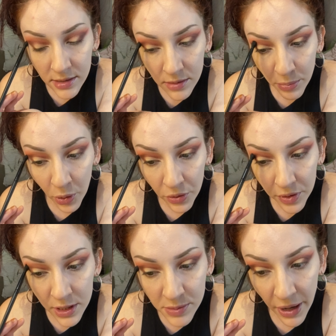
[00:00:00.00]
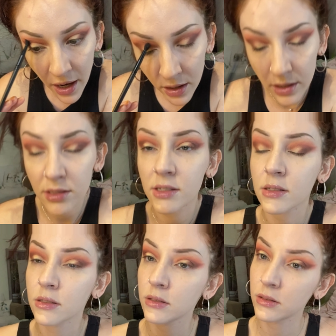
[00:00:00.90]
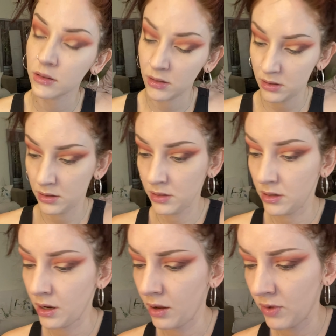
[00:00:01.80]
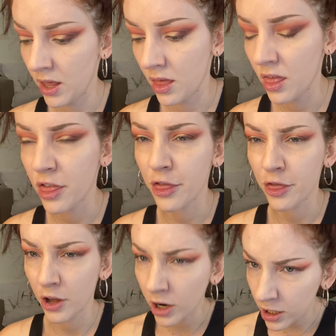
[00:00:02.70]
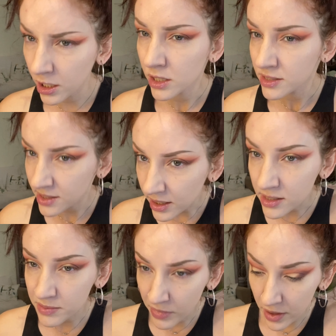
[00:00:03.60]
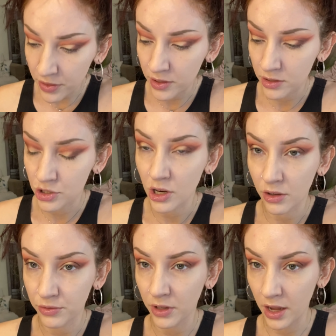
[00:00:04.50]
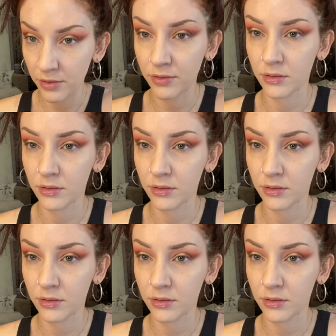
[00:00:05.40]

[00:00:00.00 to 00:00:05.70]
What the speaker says: both these palettes have a 36-month shelf life,